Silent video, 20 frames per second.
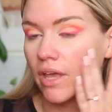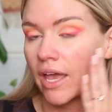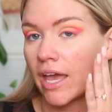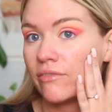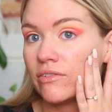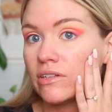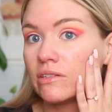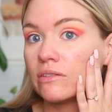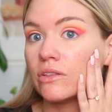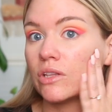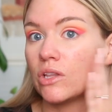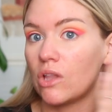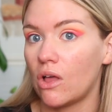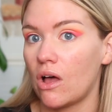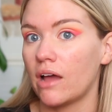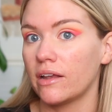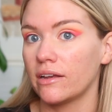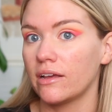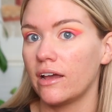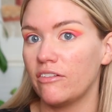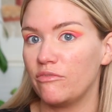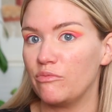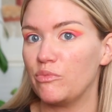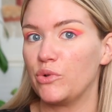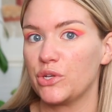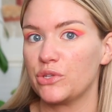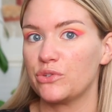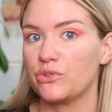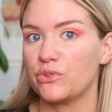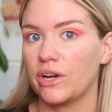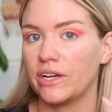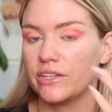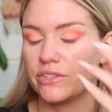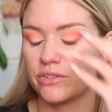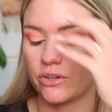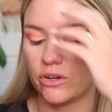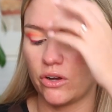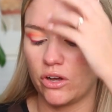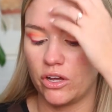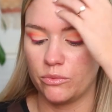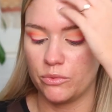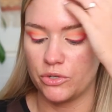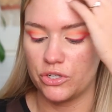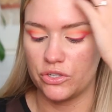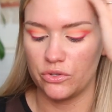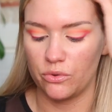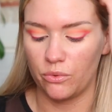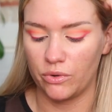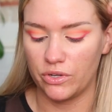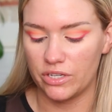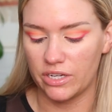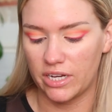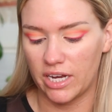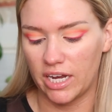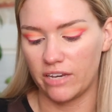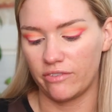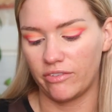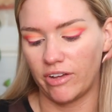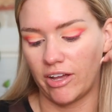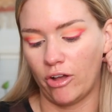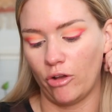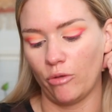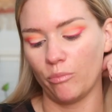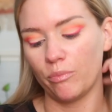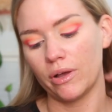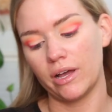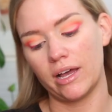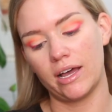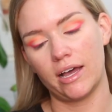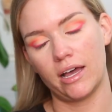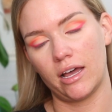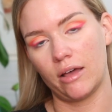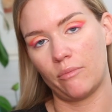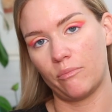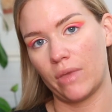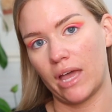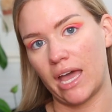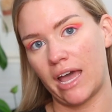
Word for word: I have a lot of moisturizer on, which is going to kind of help um,